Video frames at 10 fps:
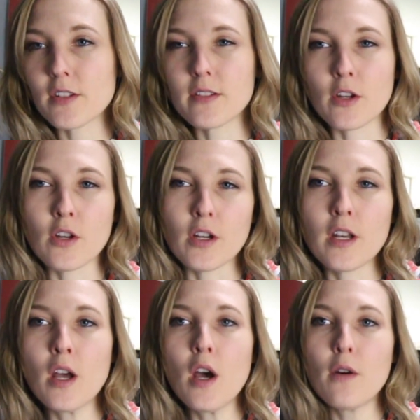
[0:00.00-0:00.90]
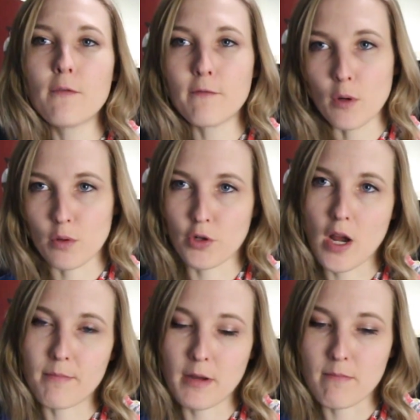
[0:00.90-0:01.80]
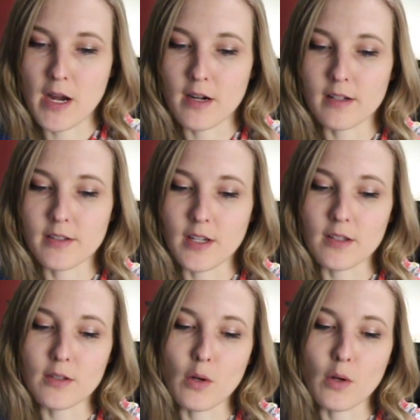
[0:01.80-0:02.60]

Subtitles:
This is a good Photoshop comparison.